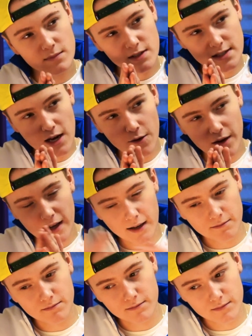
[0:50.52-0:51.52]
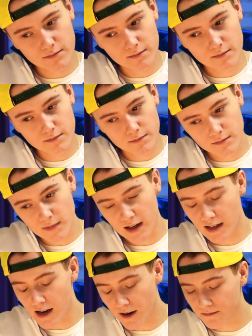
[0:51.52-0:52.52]
slowly, I
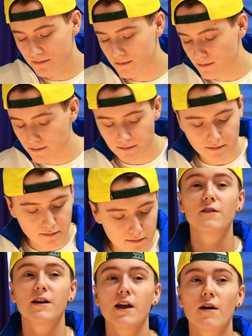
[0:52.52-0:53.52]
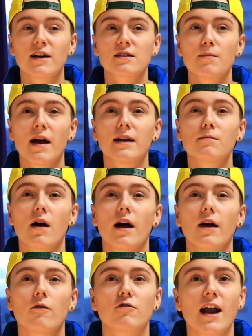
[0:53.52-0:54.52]
don't know. But this video has made
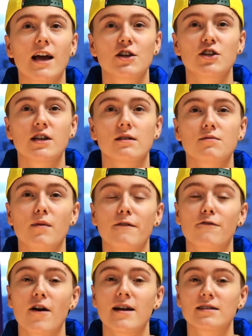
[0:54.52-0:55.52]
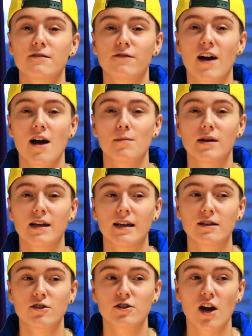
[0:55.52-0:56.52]
my relationships with my friends and
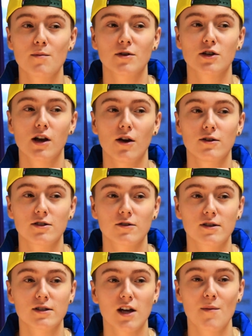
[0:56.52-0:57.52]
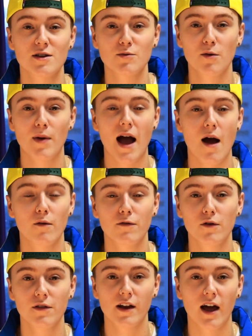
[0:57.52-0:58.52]
family so much closer and so much more
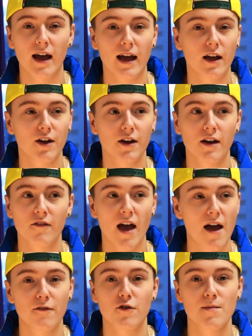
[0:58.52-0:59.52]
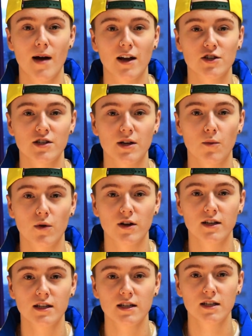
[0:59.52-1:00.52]
powerful than I could have ever imagined it
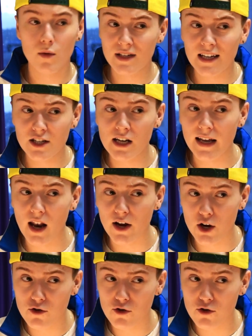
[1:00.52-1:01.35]
would. I was literally like